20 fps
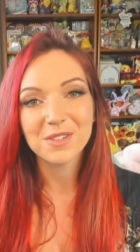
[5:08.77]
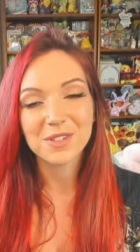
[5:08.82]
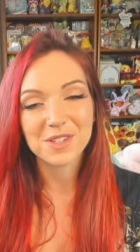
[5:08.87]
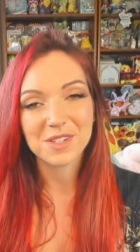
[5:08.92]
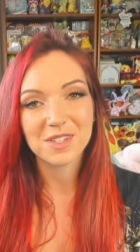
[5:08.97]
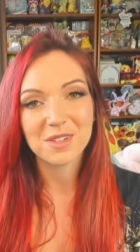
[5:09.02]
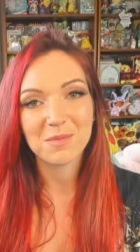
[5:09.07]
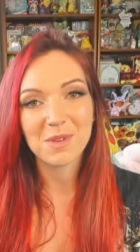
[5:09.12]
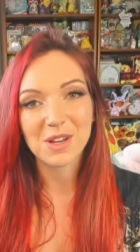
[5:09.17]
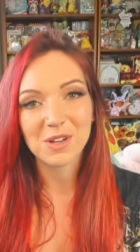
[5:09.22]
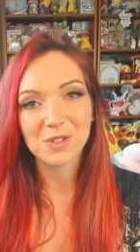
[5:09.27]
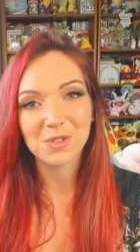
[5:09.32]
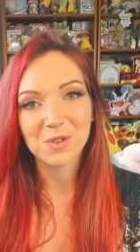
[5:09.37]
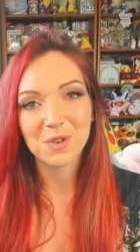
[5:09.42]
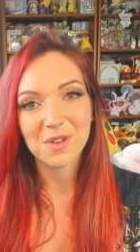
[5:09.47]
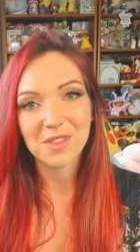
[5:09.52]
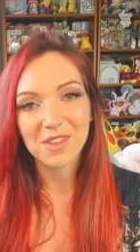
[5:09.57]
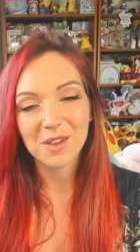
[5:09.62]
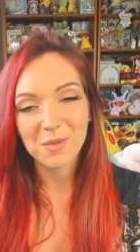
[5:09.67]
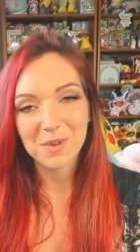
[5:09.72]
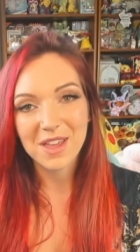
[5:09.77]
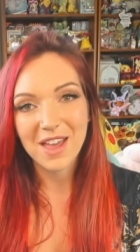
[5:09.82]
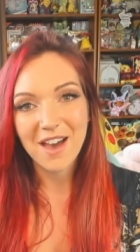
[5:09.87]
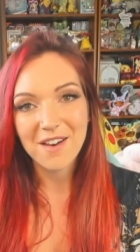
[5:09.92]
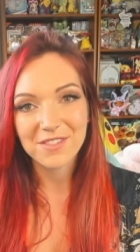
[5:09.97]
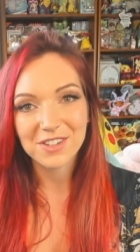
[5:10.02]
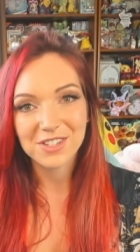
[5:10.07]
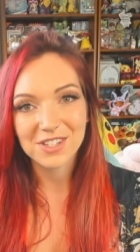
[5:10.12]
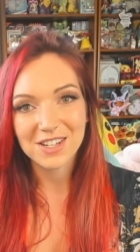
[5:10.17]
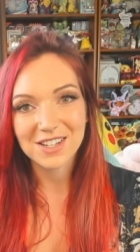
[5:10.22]
just to make sure that we
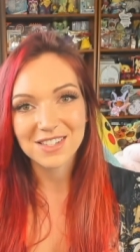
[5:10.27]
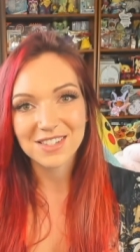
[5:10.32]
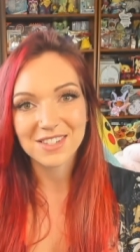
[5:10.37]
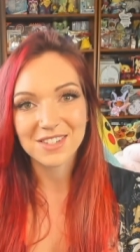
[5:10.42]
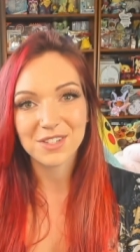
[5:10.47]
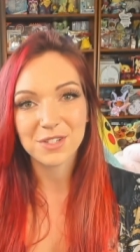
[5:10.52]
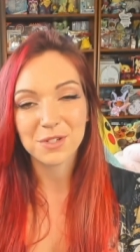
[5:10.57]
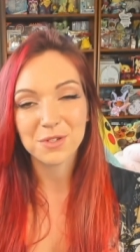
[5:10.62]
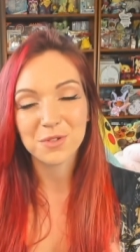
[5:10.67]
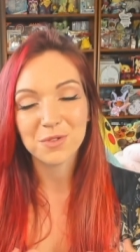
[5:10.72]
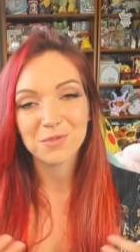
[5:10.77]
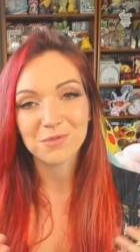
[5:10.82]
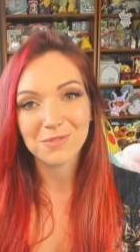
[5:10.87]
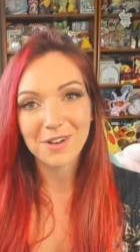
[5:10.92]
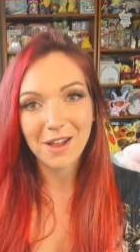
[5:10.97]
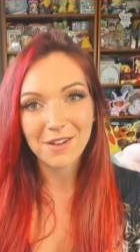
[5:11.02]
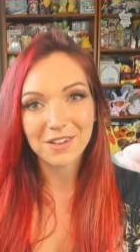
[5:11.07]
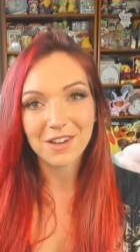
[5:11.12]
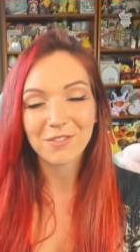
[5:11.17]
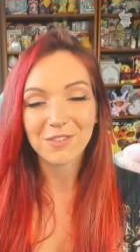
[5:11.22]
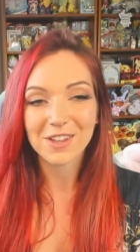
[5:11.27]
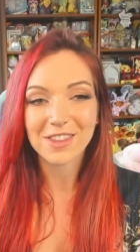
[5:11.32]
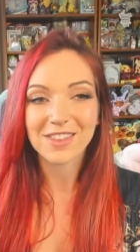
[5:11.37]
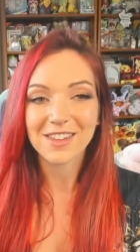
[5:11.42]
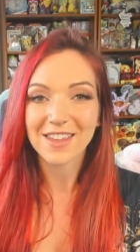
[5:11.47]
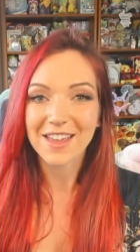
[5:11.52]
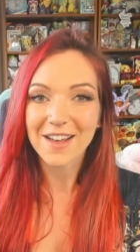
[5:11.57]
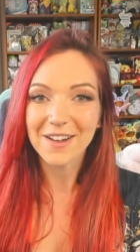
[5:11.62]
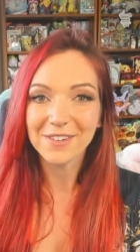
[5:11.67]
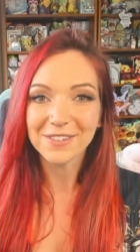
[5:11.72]
have a chance to round
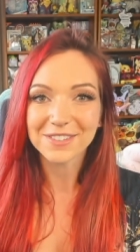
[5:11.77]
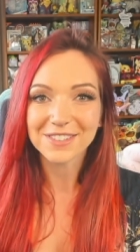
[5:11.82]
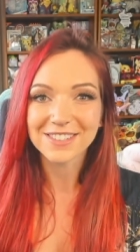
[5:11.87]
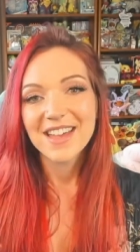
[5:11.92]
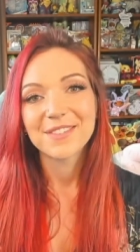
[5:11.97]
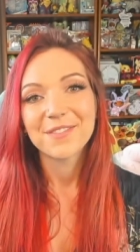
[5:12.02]
everything out.